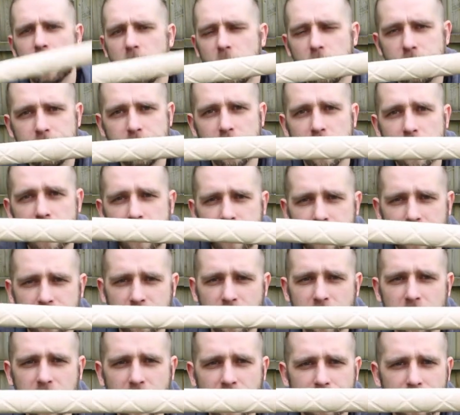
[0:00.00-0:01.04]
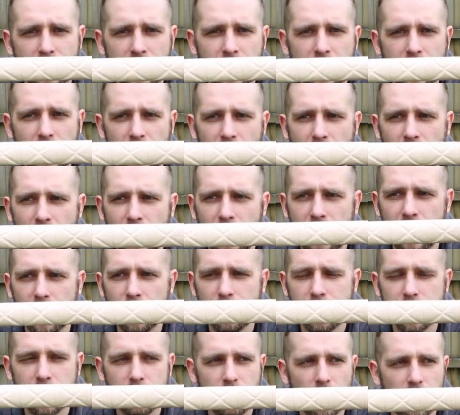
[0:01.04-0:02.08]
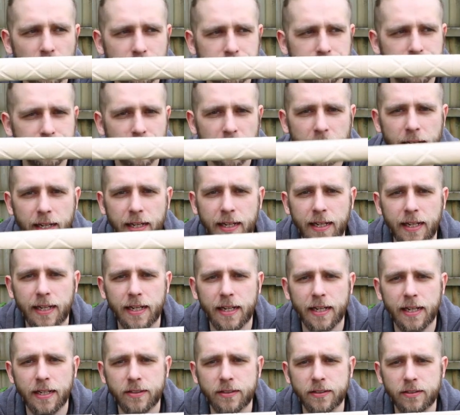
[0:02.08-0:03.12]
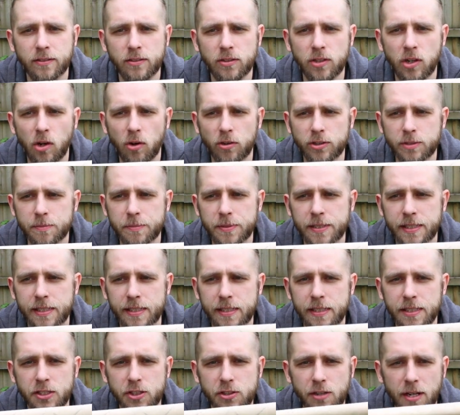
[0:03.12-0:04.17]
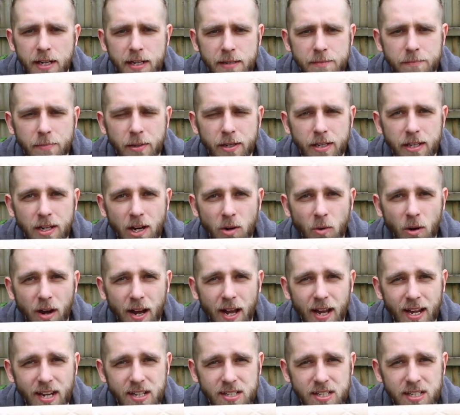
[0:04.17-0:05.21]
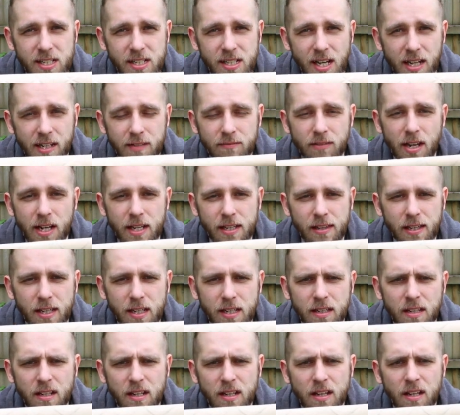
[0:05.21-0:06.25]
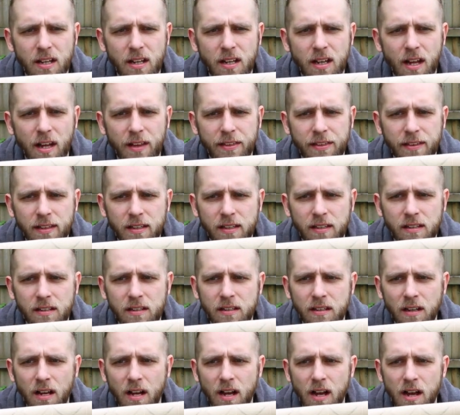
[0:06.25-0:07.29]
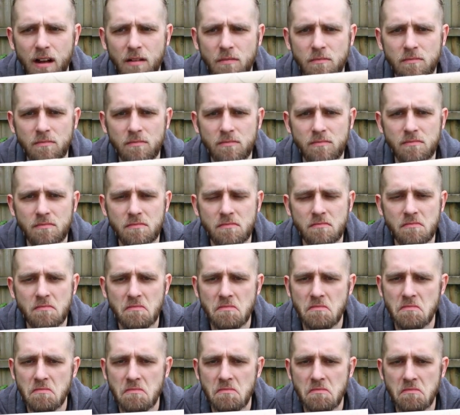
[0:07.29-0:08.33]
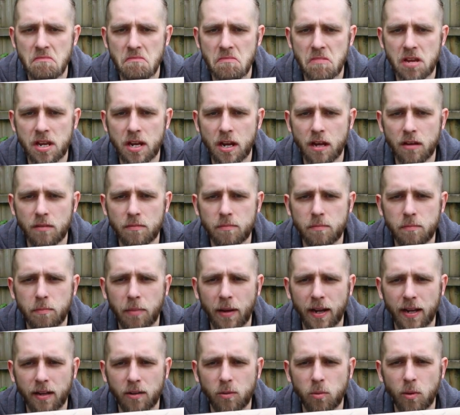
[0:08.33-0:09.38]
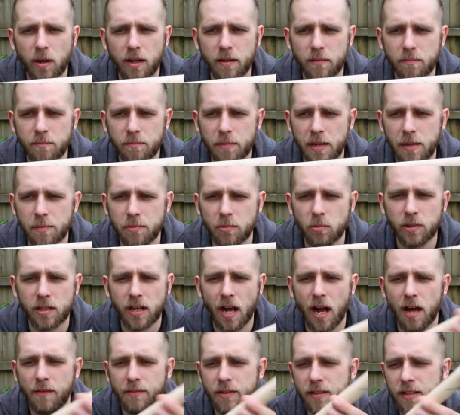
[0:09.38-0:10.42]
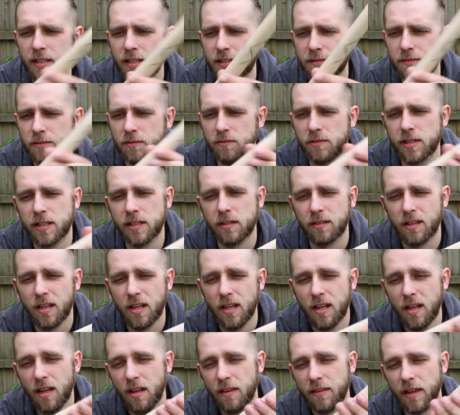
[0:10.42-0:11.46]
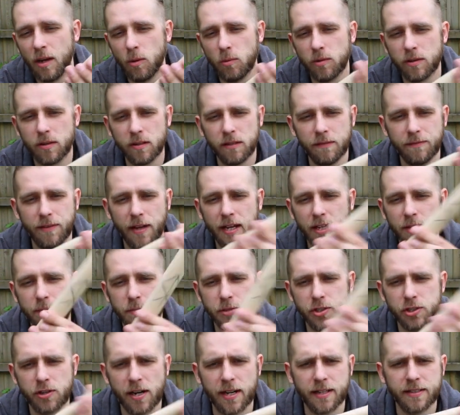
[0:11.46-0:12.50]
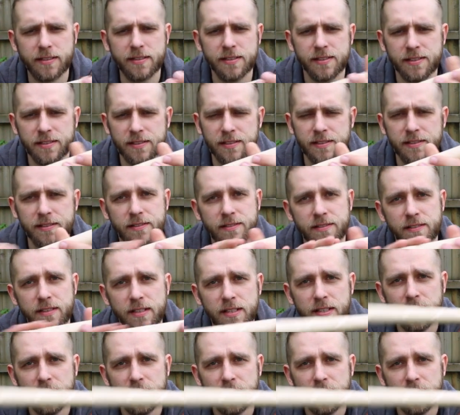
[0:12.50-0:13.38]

hopefully you can see that, a little bit rough and not particularly straight, but you know what, I actually kind of like that. I think, you know, back when people were carving these for real, they wouldn't have had protractors and,